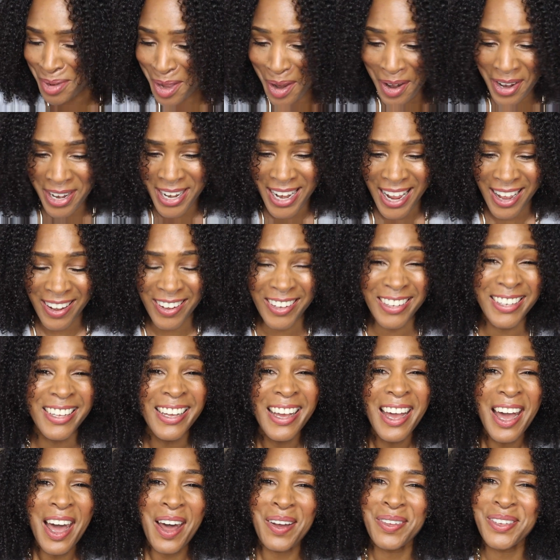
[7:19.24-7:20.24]
going now.
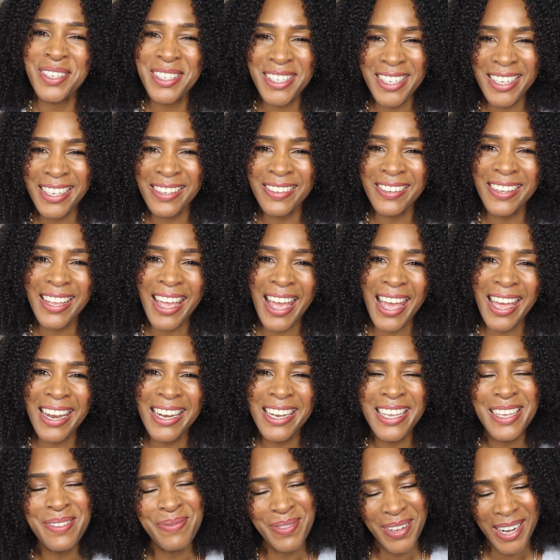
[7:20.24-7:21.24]
I'll see you
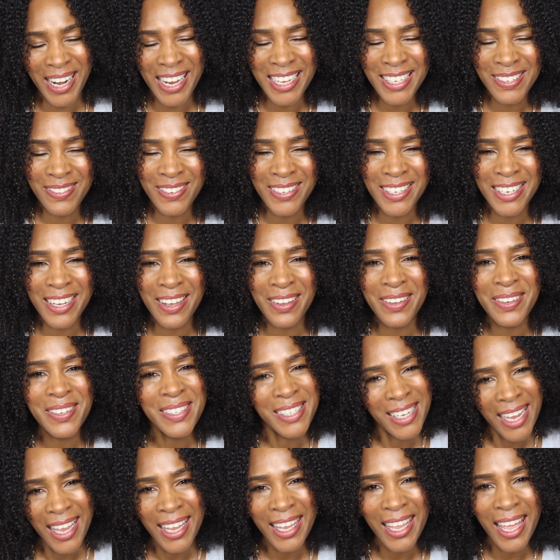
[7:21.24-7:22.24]
again in my next video. You
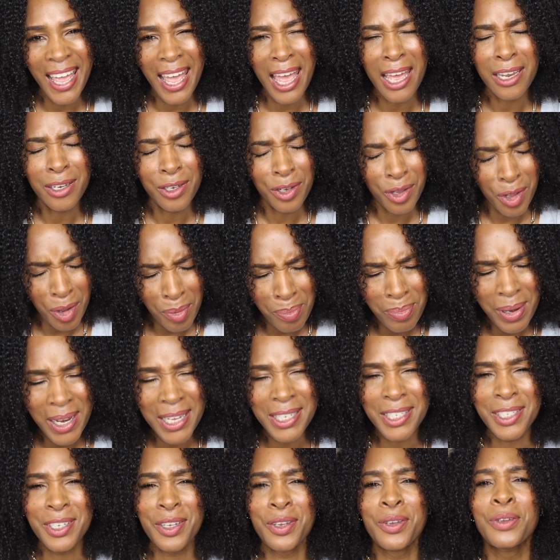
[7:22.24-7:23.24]
take care and God
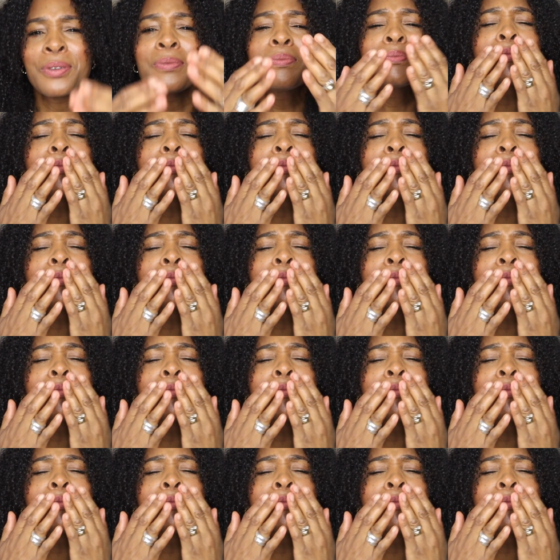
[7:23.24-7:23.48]
bless you.